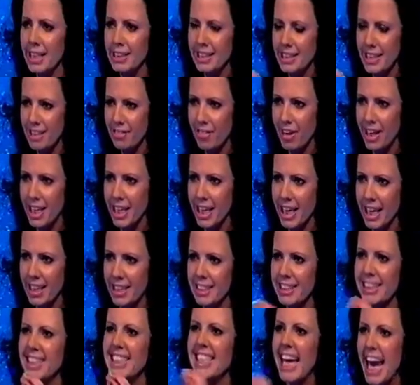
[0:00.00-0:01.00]
Let's see if I can get
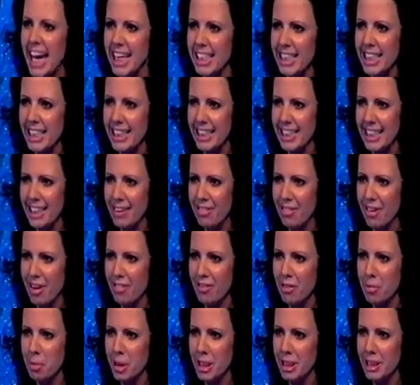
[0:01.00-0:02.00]
this technically for
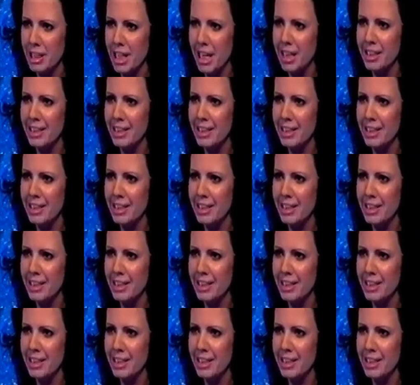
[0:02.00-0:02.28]
everybody to